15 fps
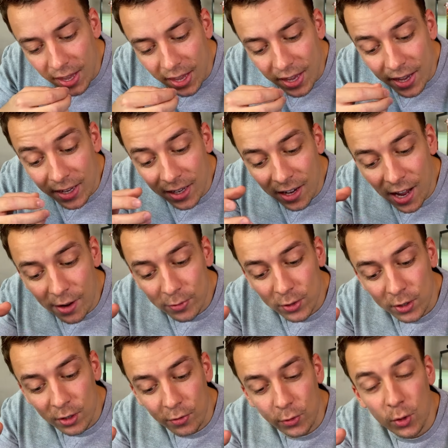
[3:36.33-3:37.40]
And then
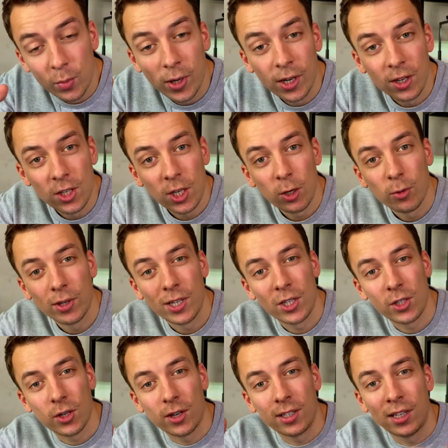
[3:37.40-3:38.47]
after a few minutes he already
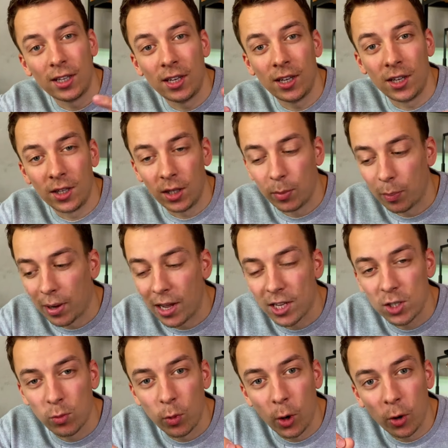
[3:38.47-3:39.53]
saw that the
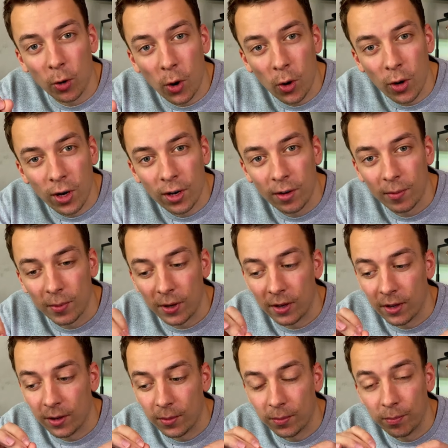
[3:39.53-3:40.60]
plants were growing
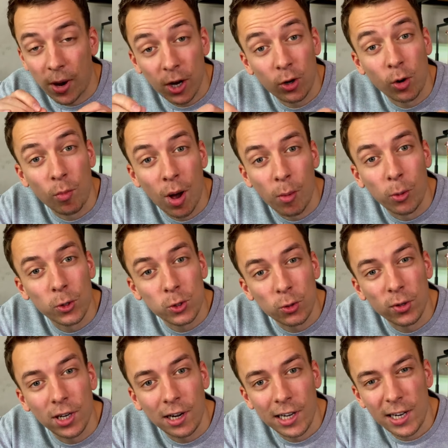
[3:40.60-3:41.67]
micro bubbles on
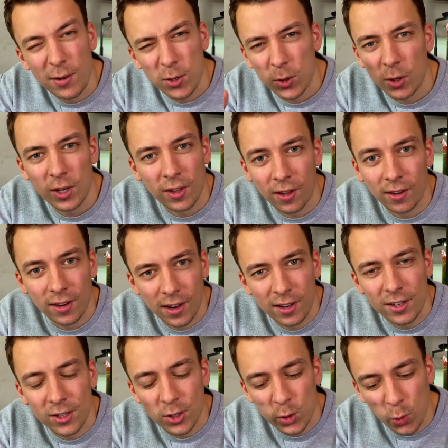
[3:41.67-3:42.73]
their leaves. So he thought, yeah,
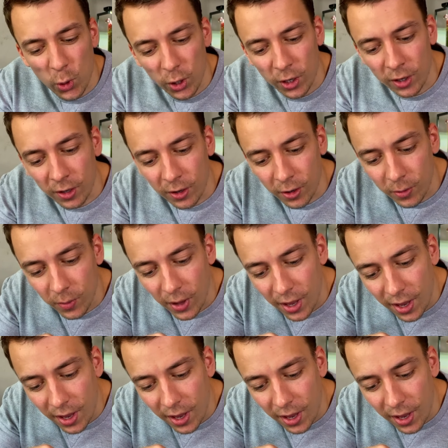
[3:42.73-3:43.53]
this is working, you know.